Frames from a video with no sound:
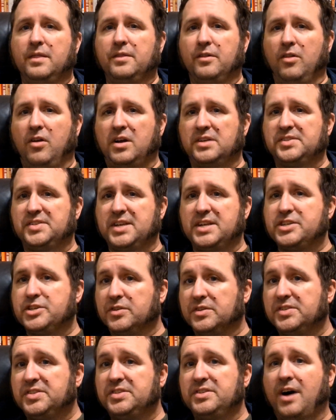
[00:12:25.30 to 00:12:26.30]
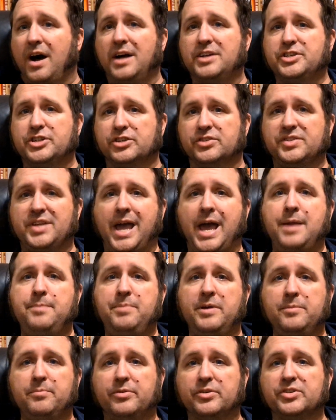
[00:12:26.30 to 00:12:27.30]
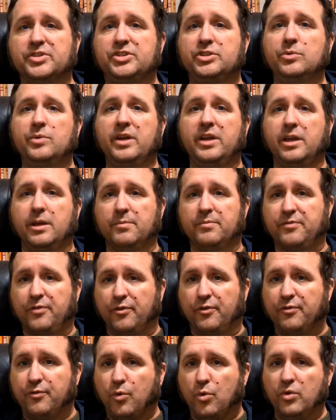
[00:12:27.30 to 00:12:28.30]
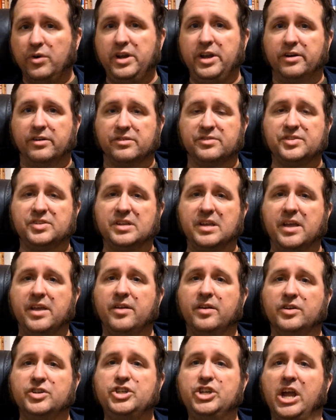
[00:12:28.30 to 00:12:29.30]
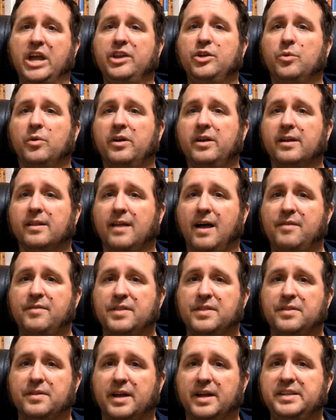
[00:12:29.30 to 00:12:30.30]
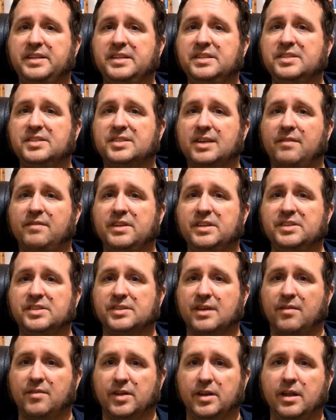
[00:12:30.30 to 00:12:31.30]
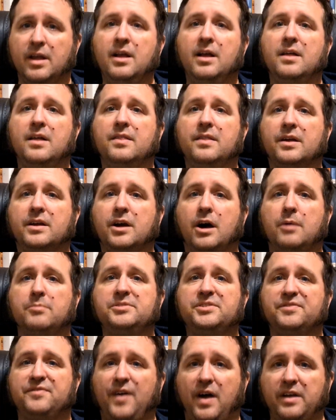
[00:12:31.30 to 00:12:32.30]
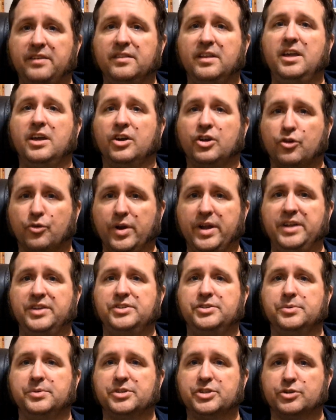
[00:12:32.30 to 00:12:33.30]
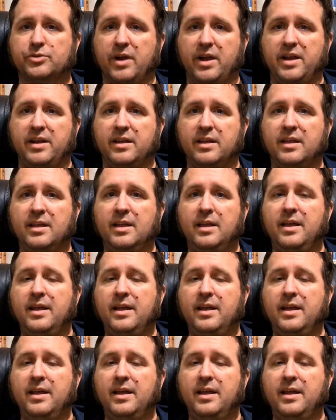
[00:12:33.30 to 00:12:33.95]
The Los Angeles Dodgers had been pursuing him for 4 years, and on January 11th, 1977, the Cubs finally agreed to a trade.